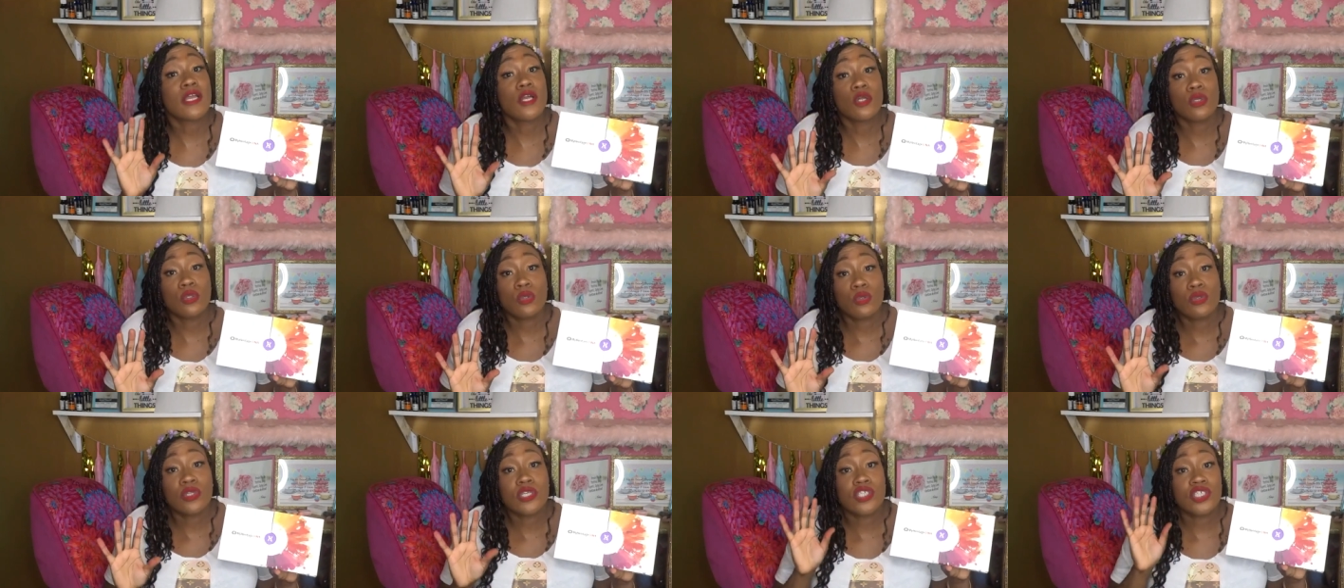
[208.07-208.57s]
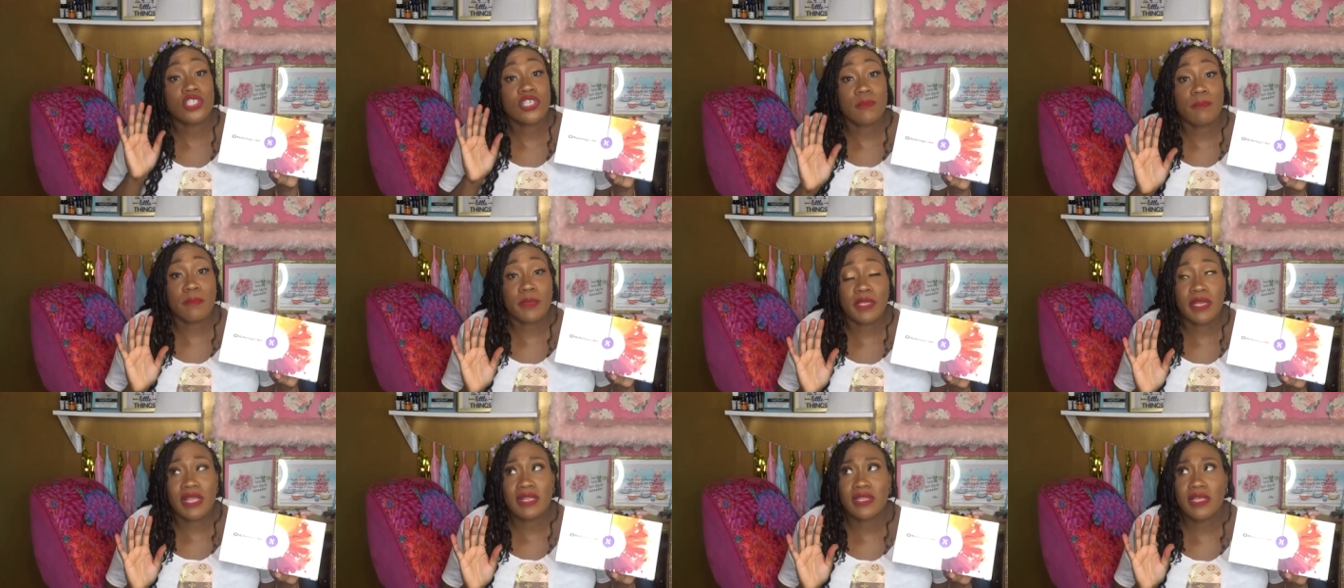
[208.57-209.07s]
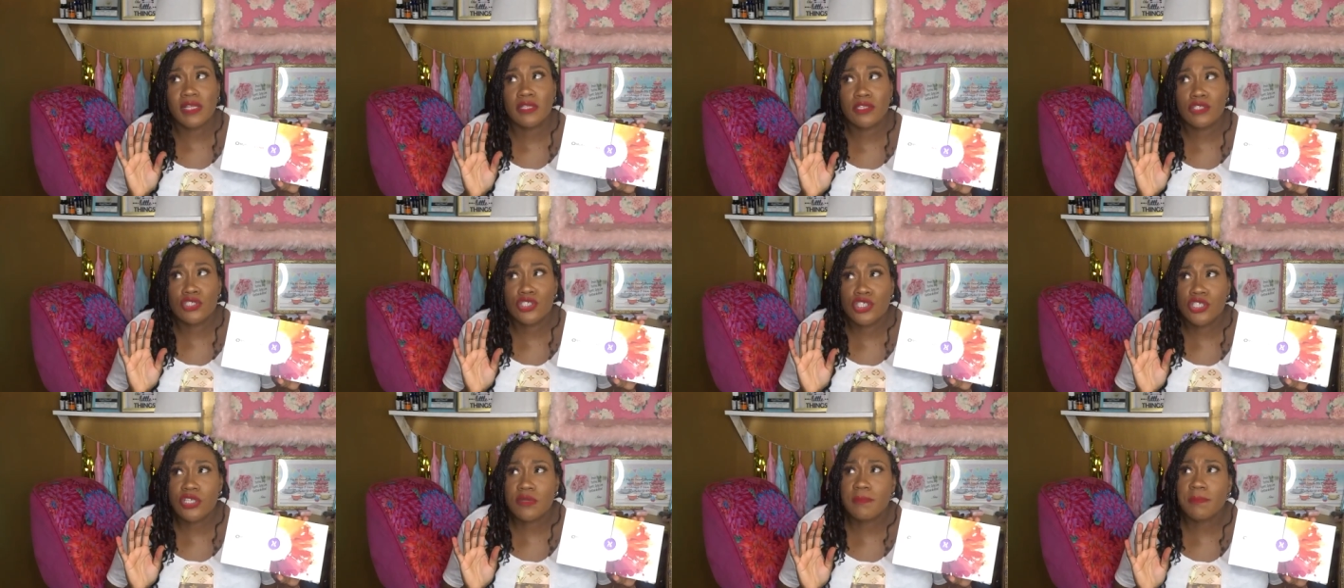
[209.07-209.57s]
include the shipping. I think the
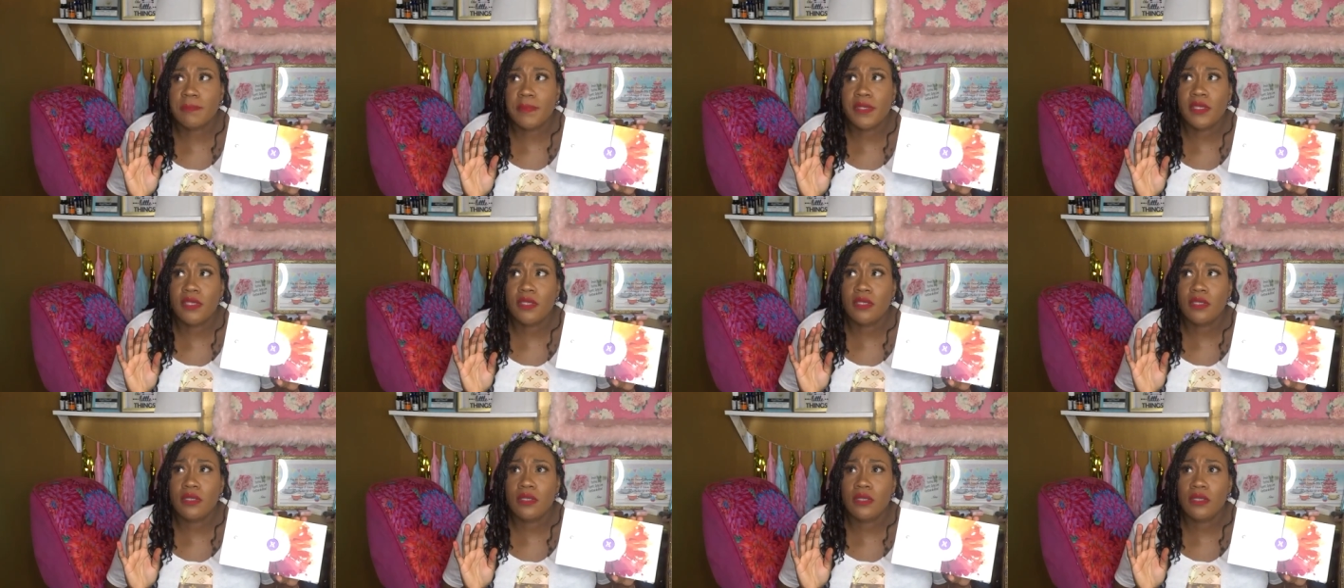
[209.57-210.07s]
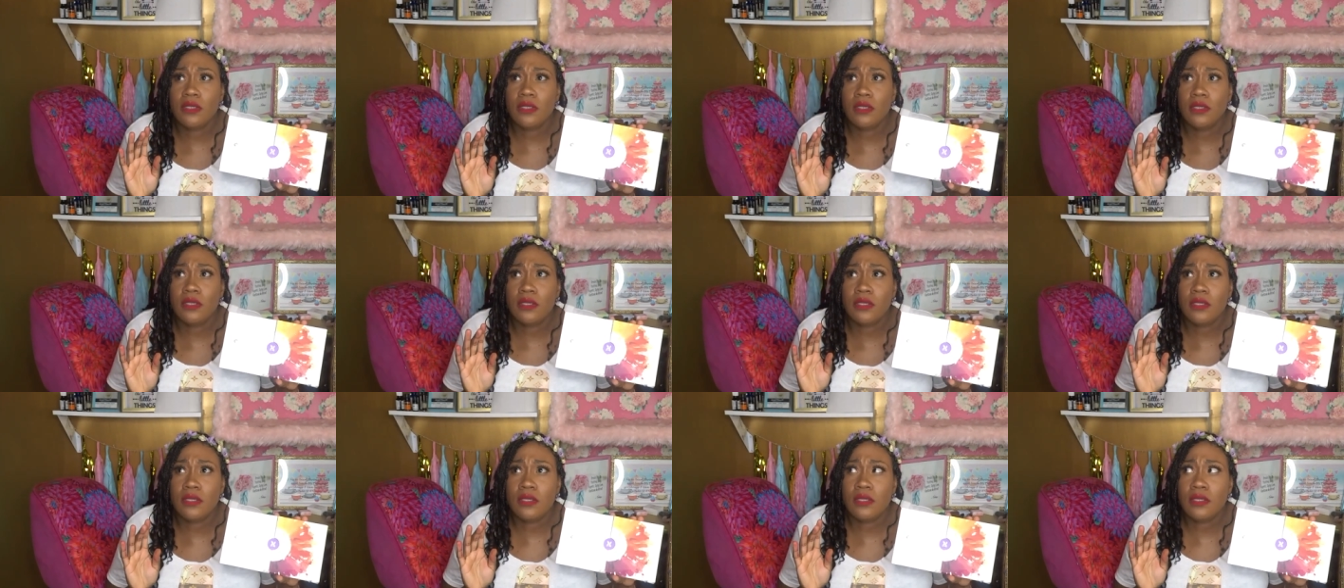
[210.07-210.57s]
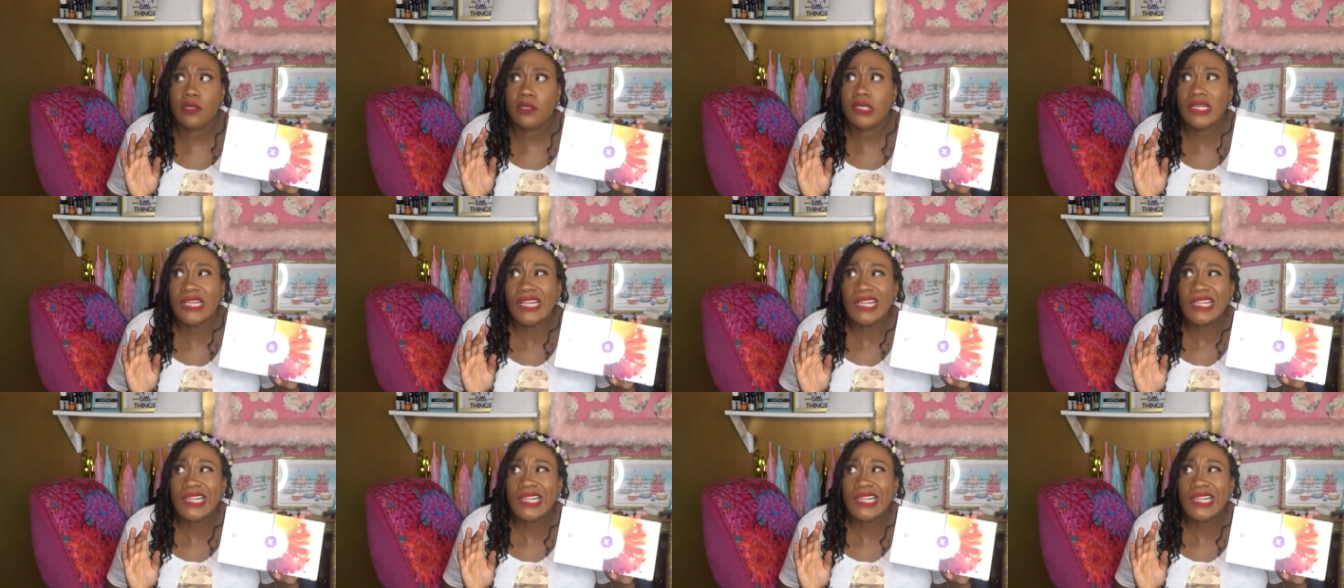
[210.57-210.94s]
shipping